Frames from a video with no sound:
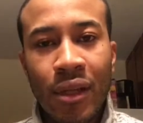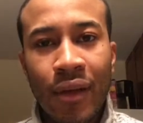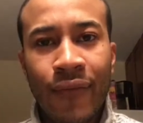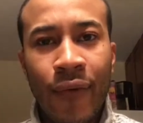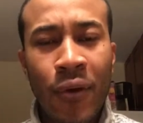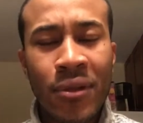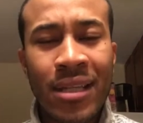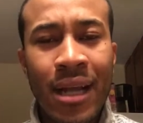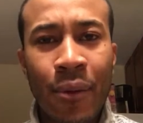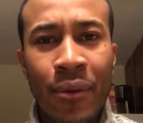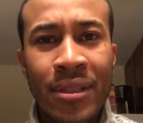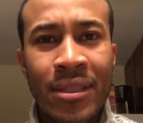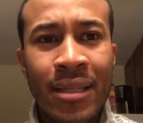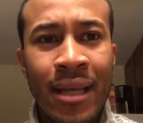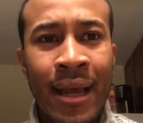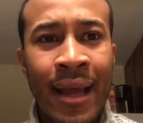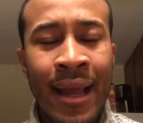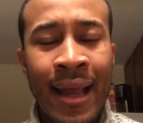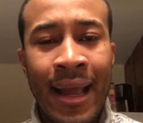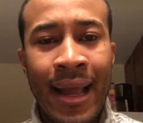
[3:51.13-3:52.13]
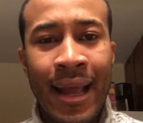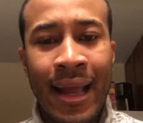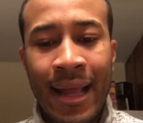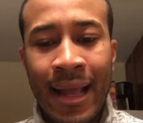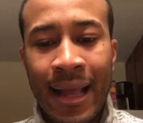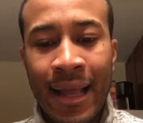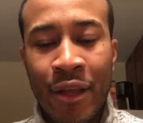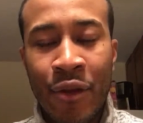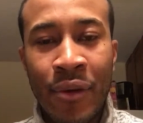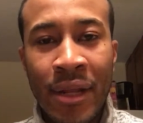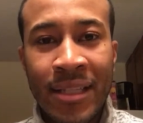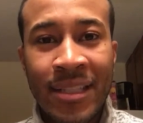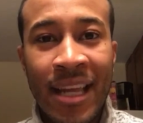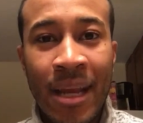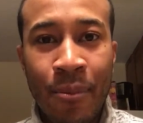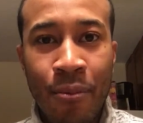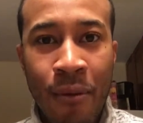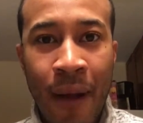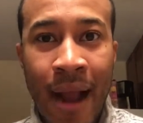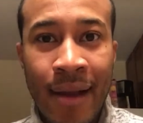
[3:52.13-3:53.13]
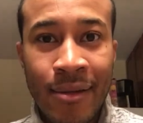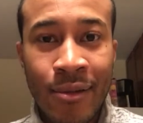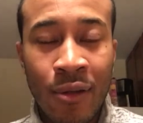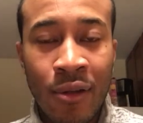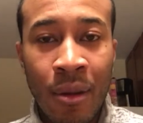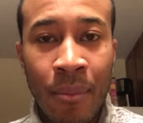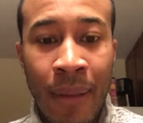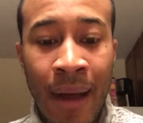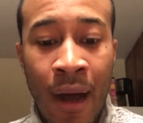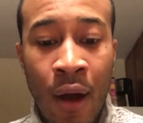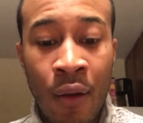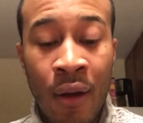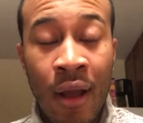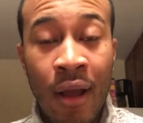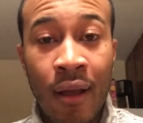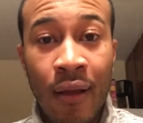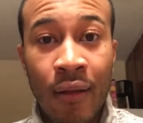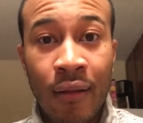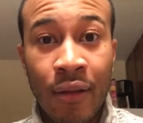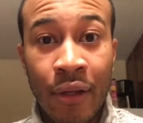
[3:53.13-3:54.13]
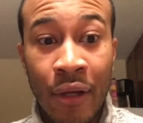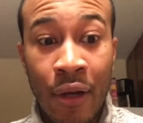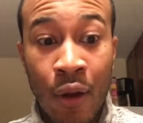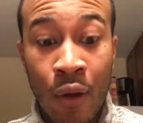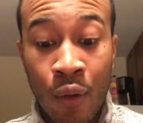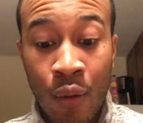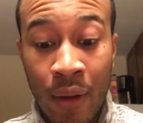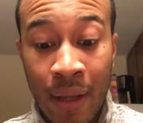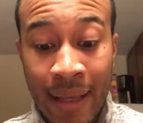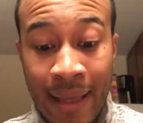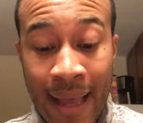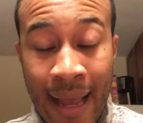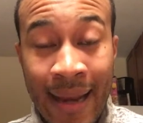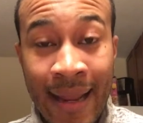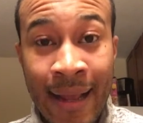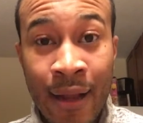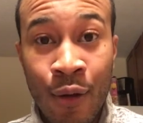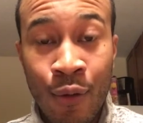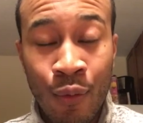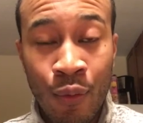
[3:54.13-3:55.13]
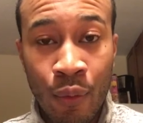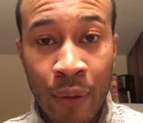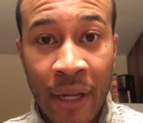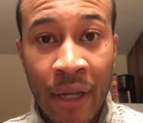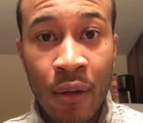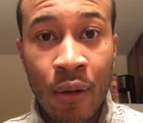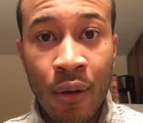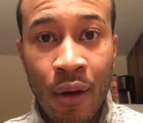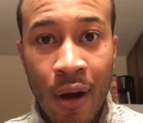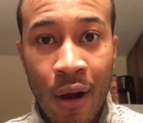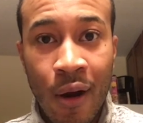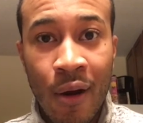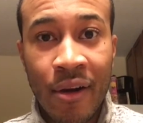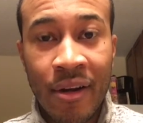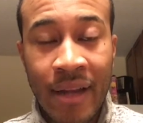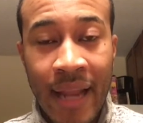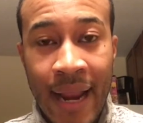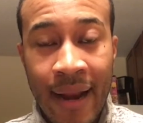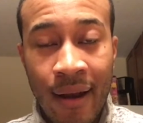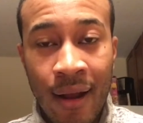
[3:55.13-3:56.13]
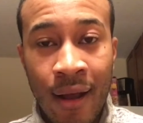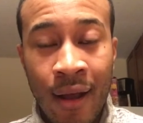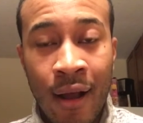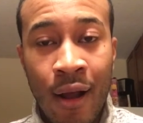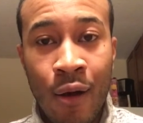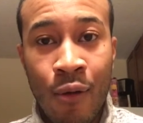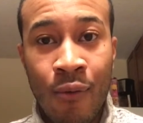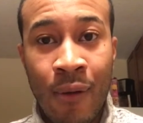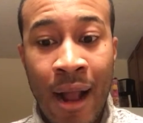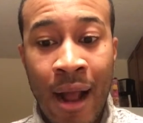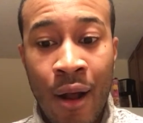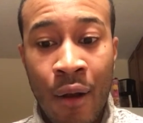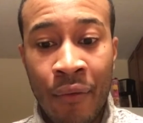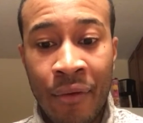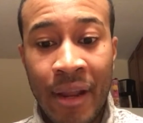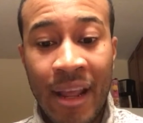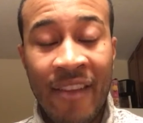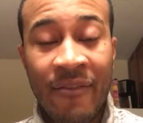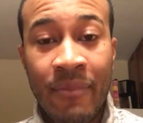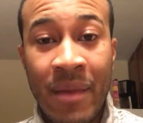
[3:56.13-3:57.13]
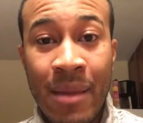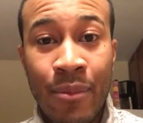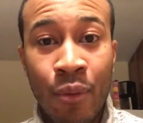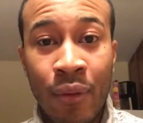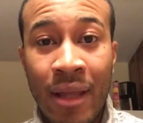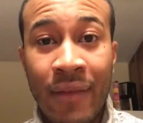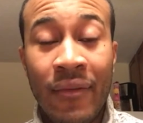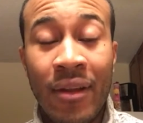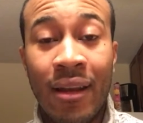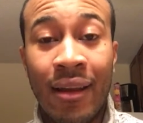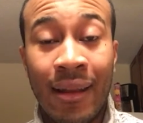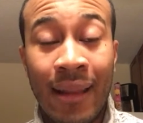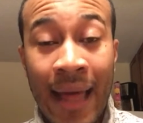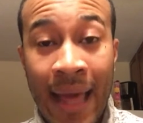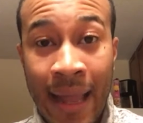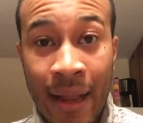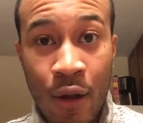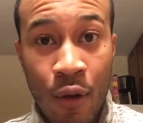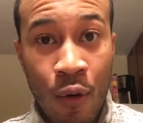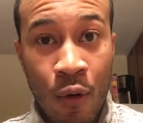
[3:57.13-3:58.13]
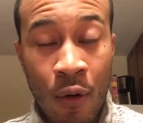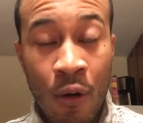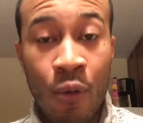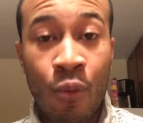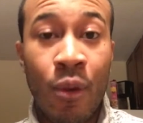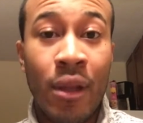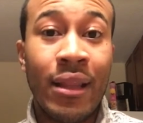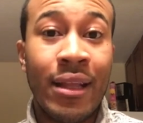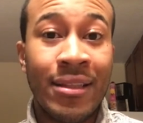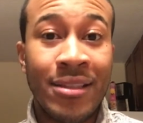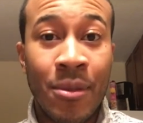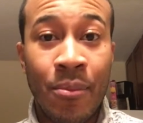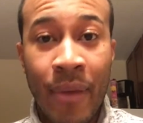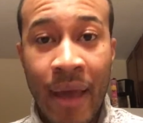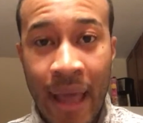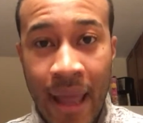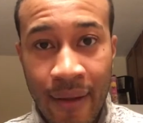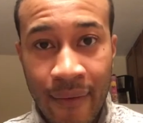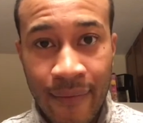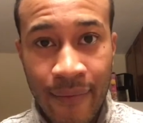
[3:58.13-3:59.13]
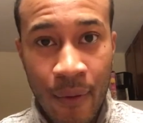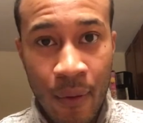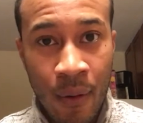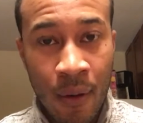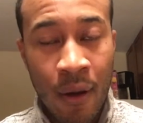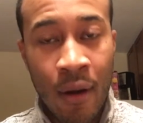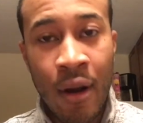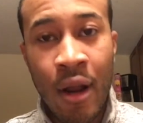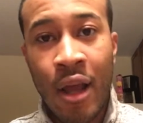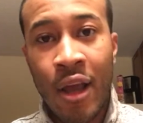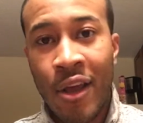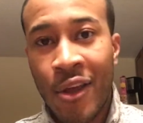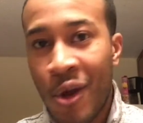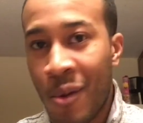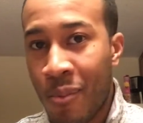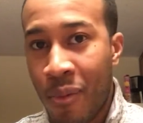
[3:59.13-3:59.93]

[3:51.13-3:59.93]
first I would say you need to get practical about, you know, getting real hard data around if people even like or are willing to pay for your